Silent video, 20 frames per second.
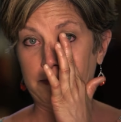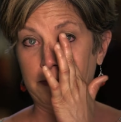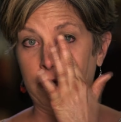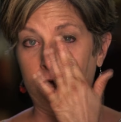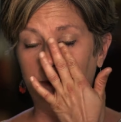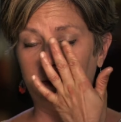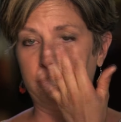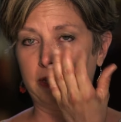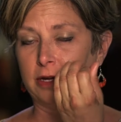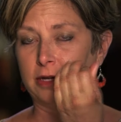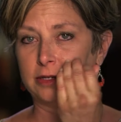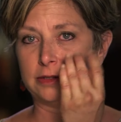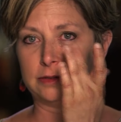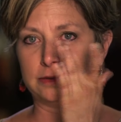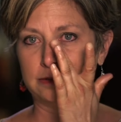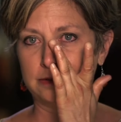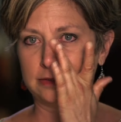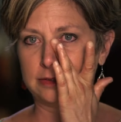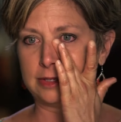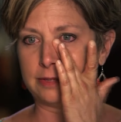I'll be
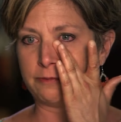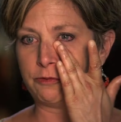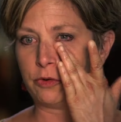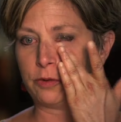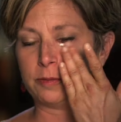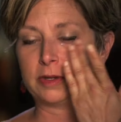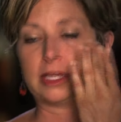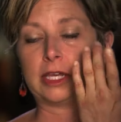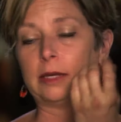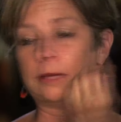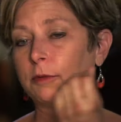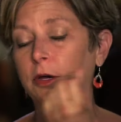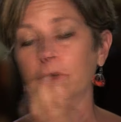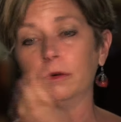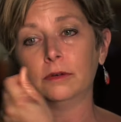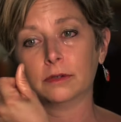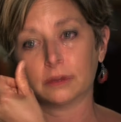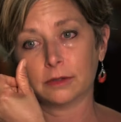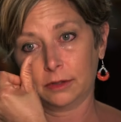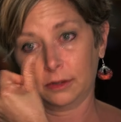on some form of chemo
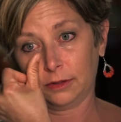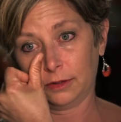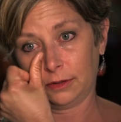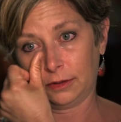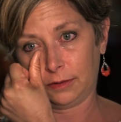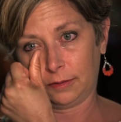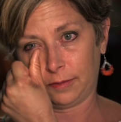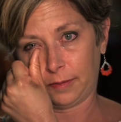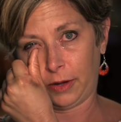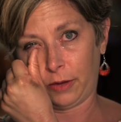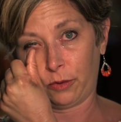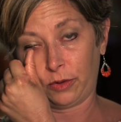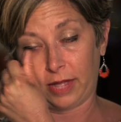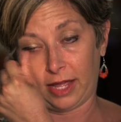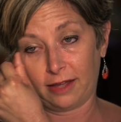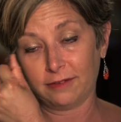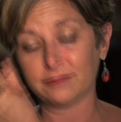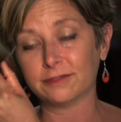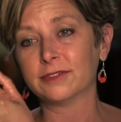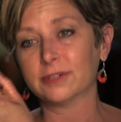my whole
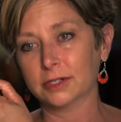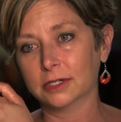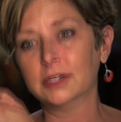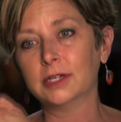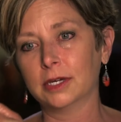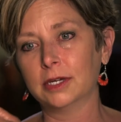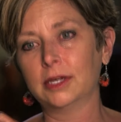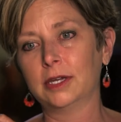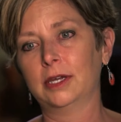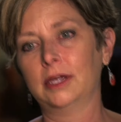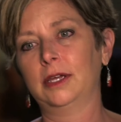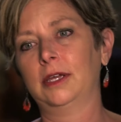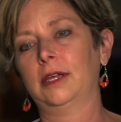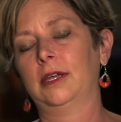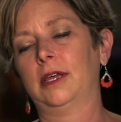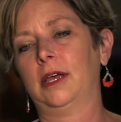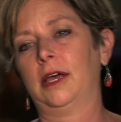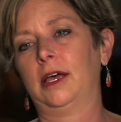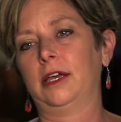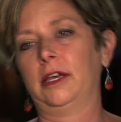life.
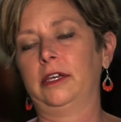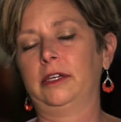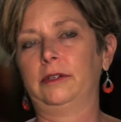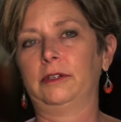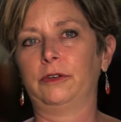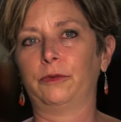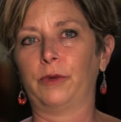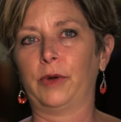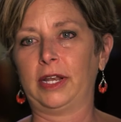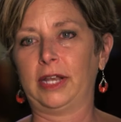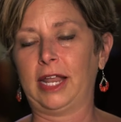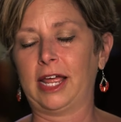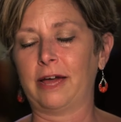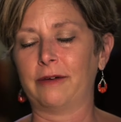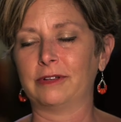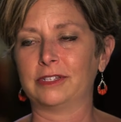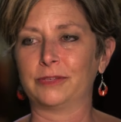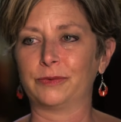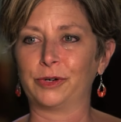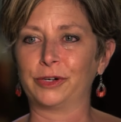Right
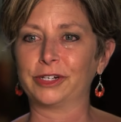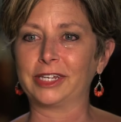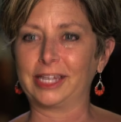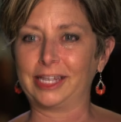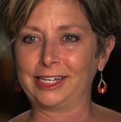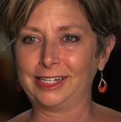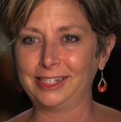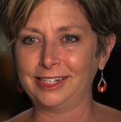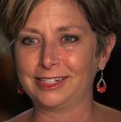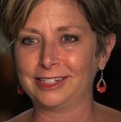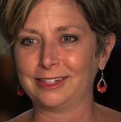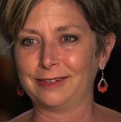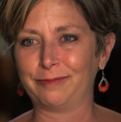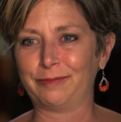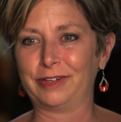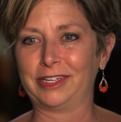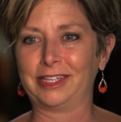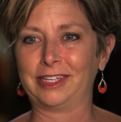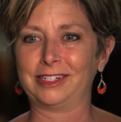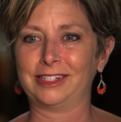now it's working,
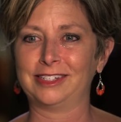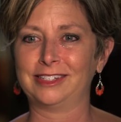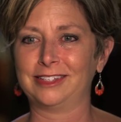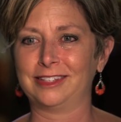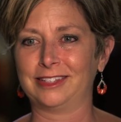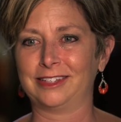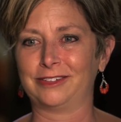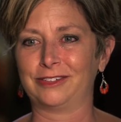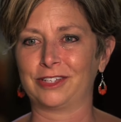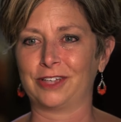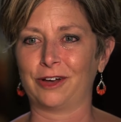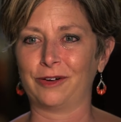but there's